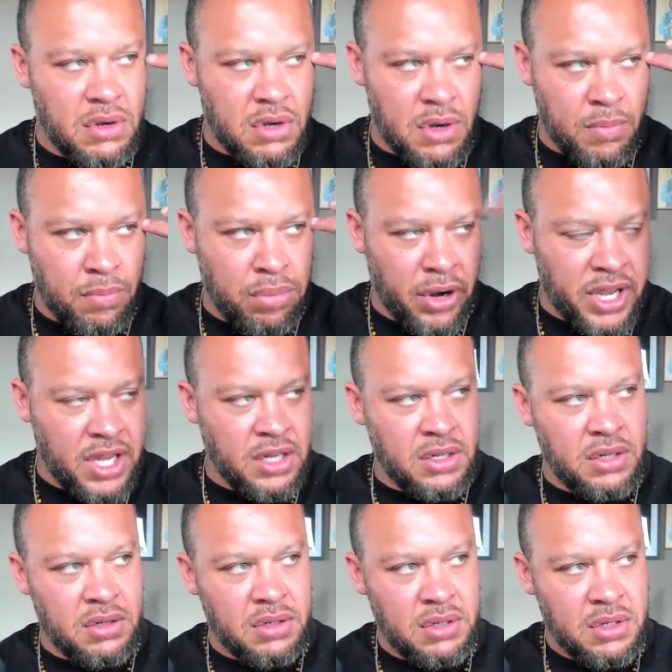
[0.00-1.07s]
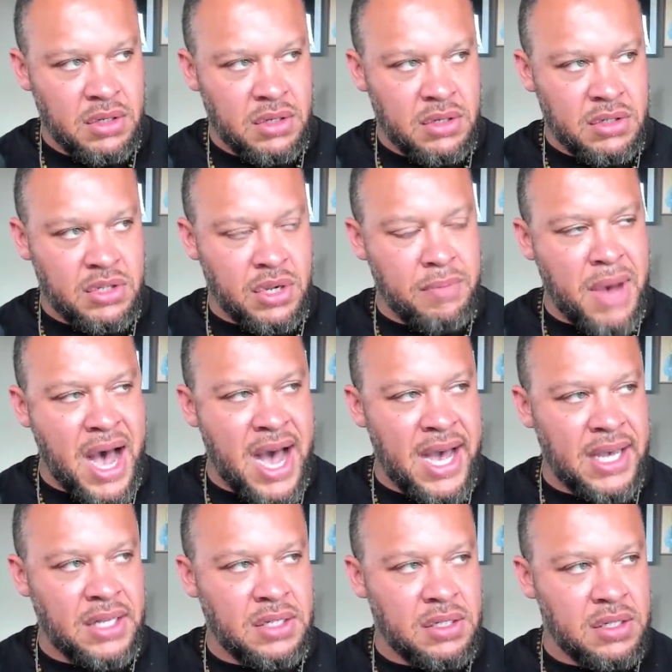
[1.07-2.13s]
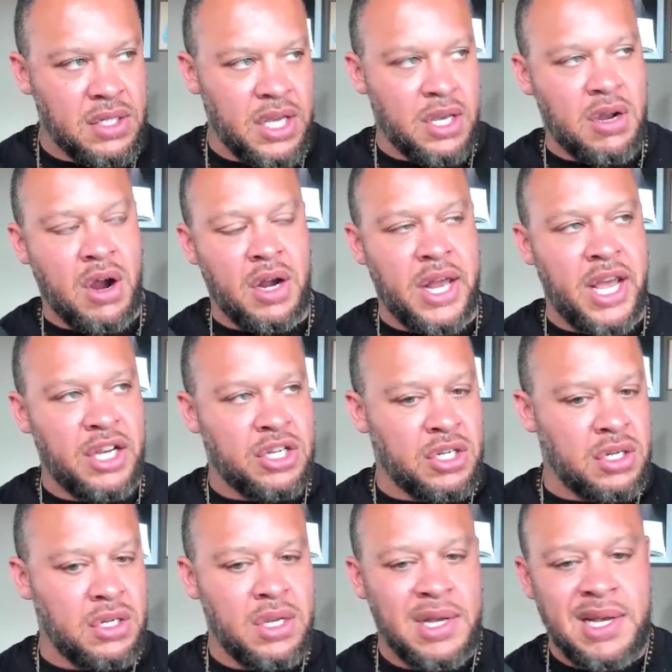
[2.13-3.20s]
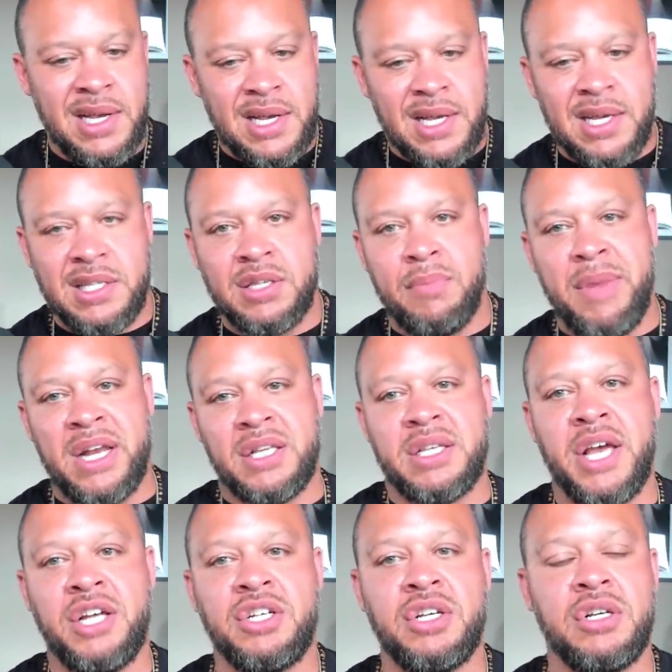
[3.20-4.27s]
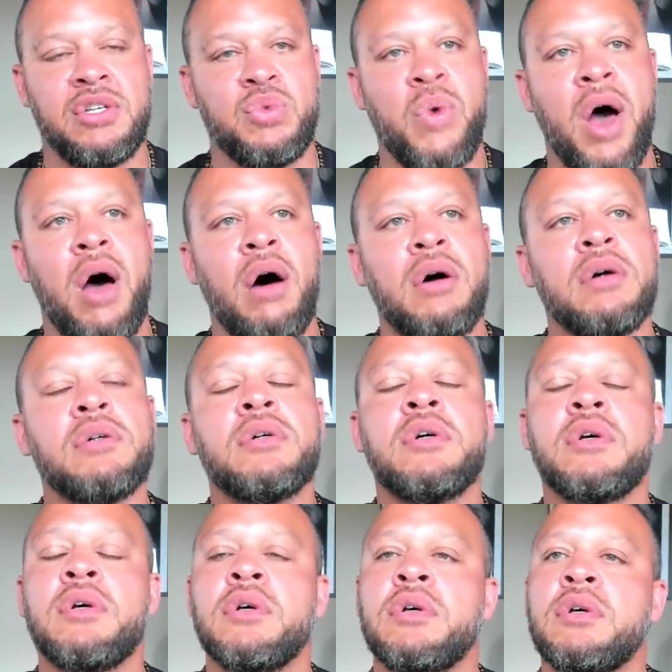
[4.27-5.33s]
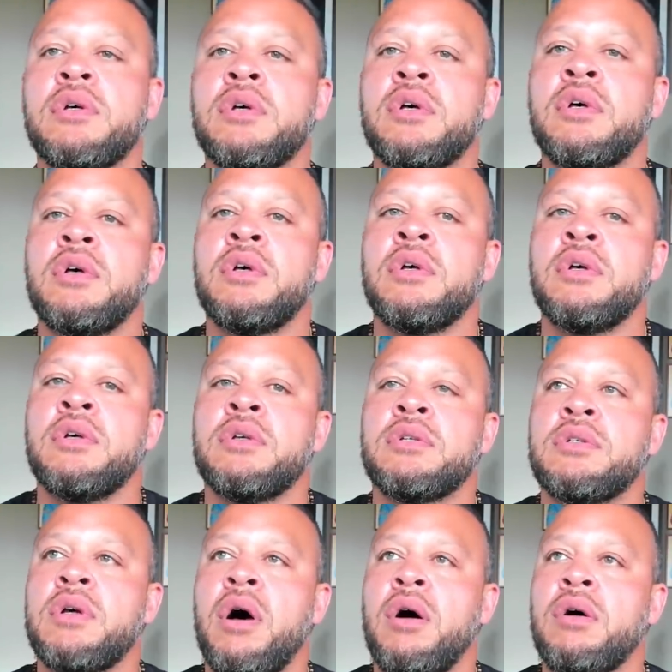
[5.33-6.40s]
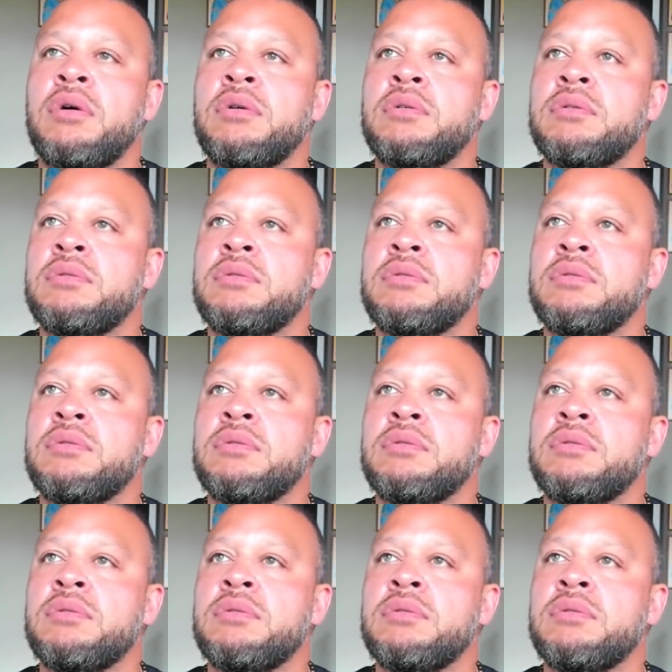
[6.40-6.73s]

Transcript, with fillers: a bringing to mind the incarnation. It's a meditation as well. So,